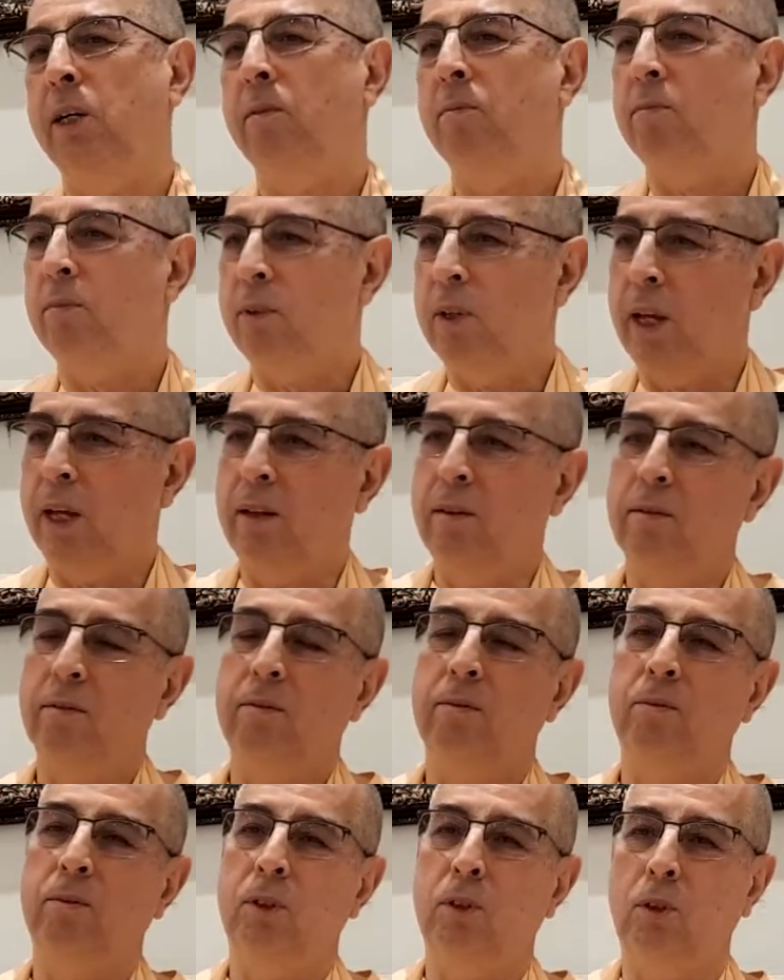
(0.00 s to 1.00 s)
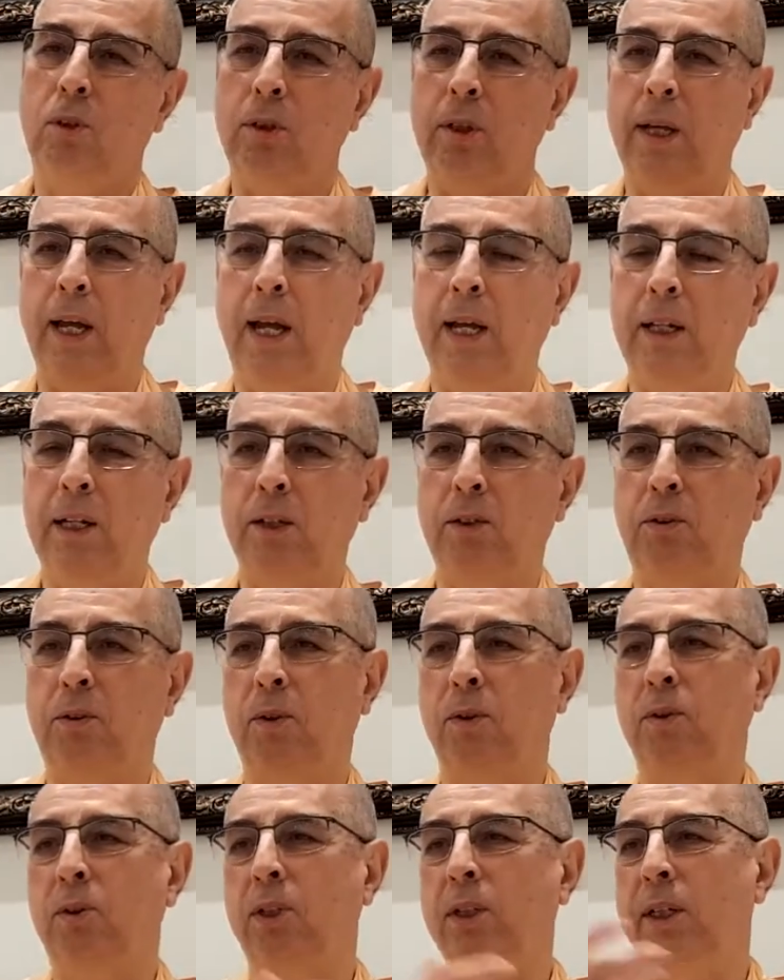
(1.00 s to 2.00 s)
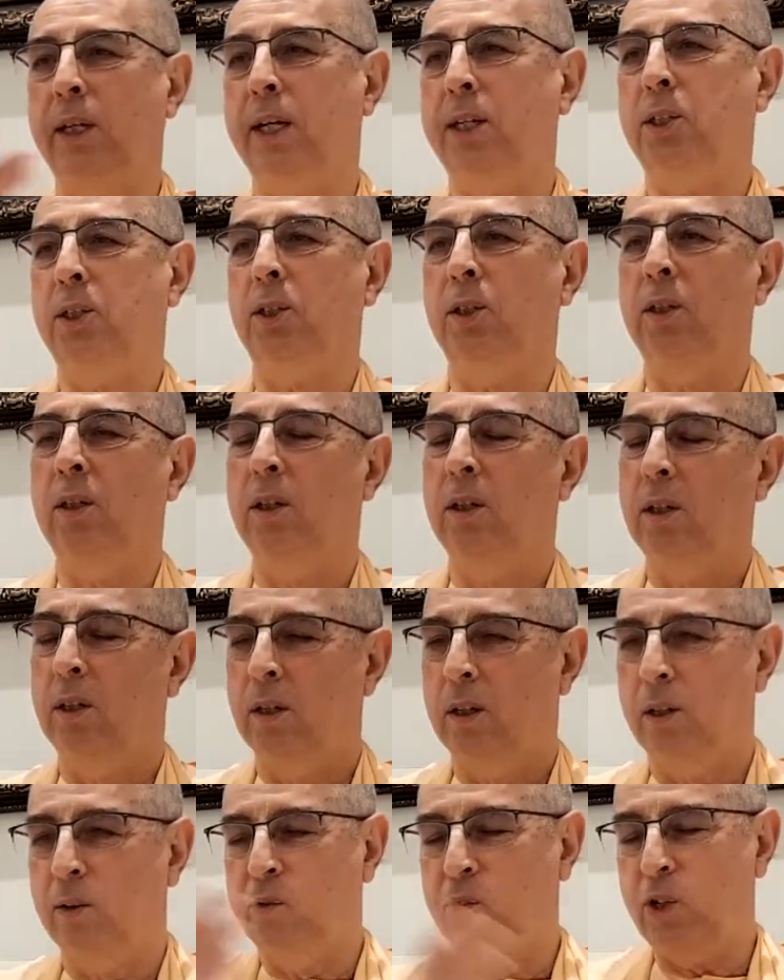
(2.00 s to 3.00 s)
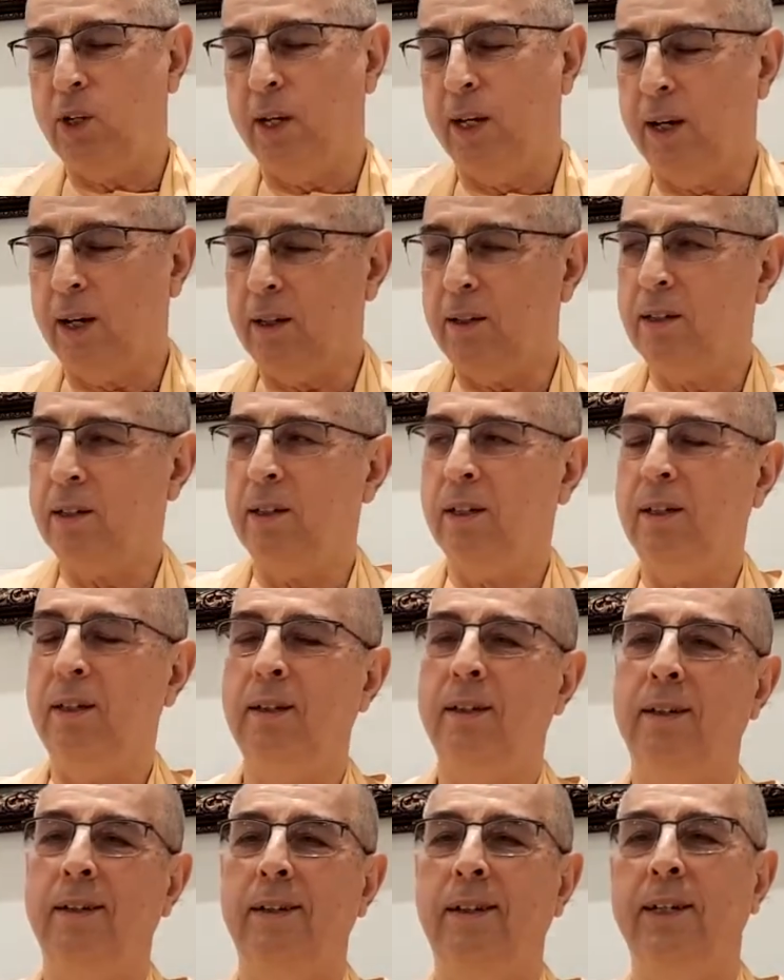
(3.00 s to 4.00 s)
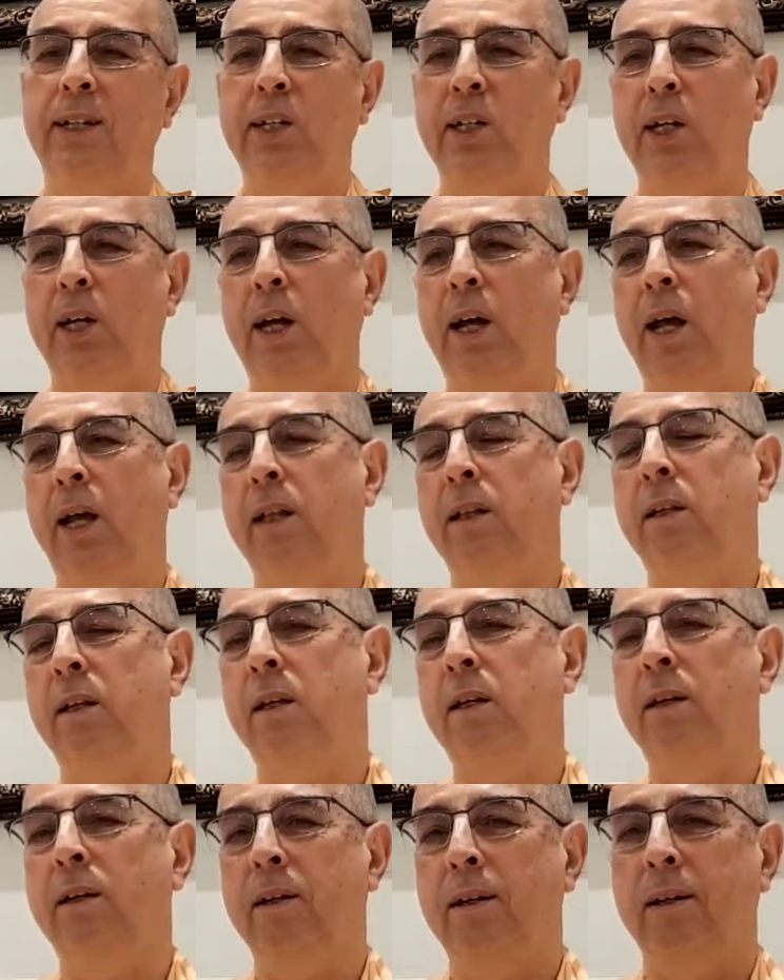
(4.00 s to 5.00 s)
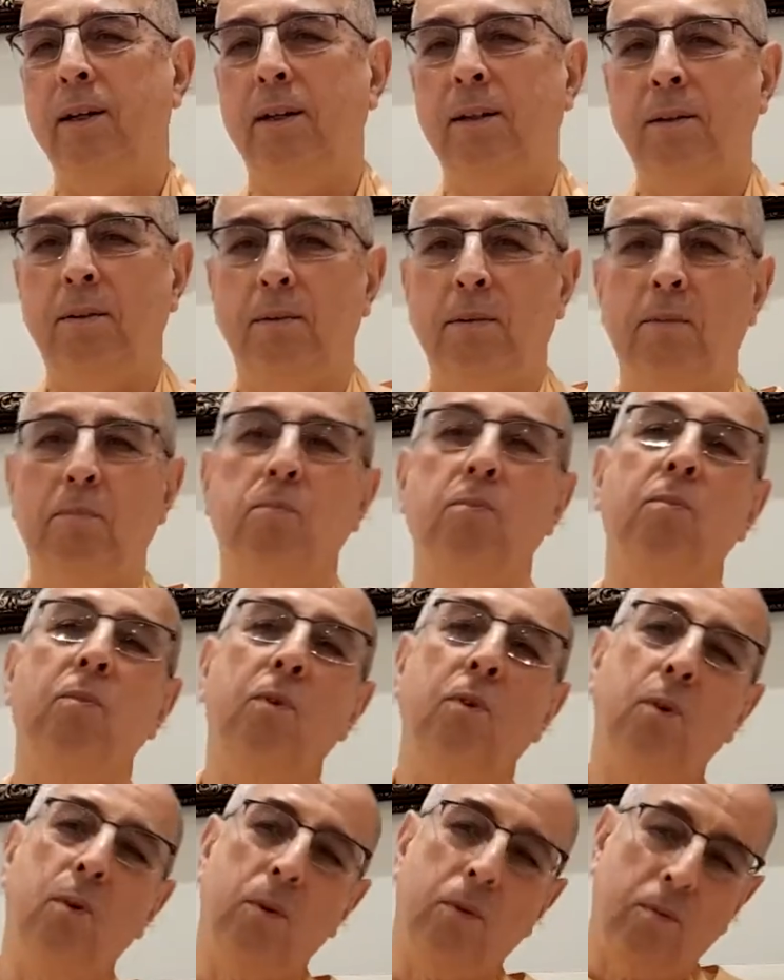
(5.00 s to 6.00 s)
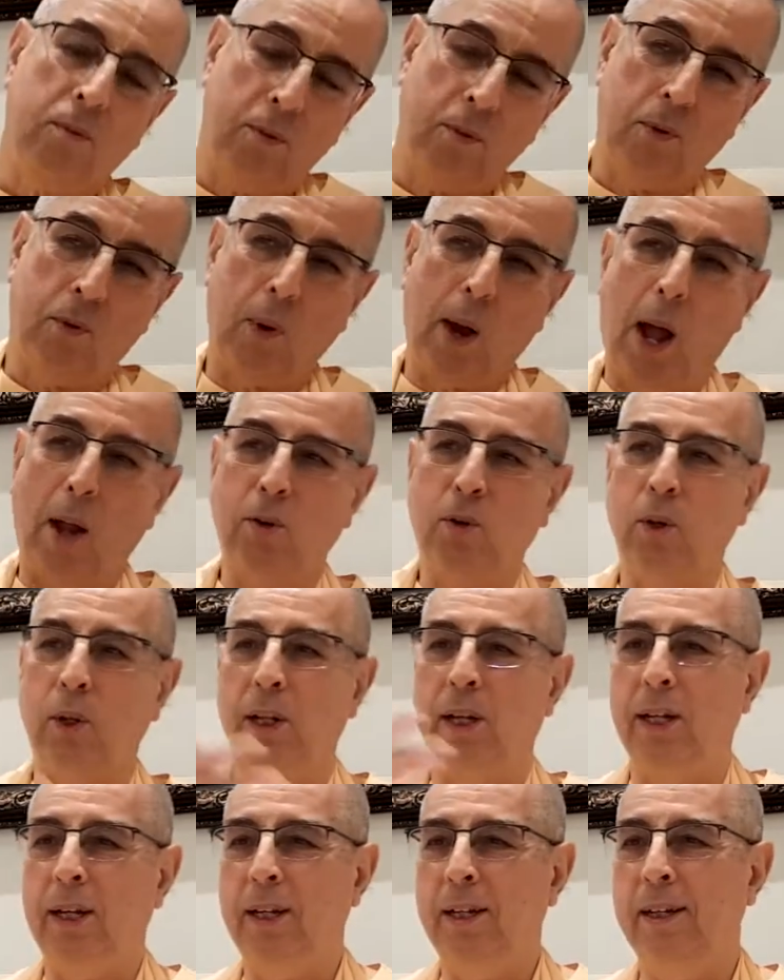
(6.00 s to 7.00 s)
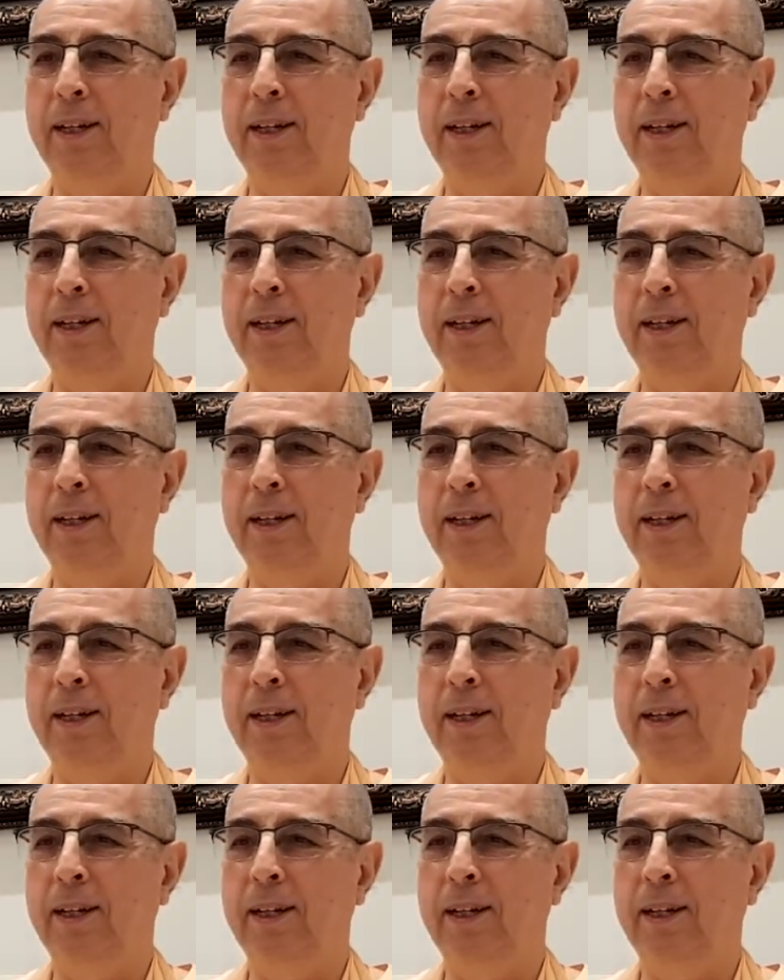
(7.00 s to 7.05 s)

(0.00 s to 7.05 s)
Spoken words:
then to gain the association of Jayanta, and gradually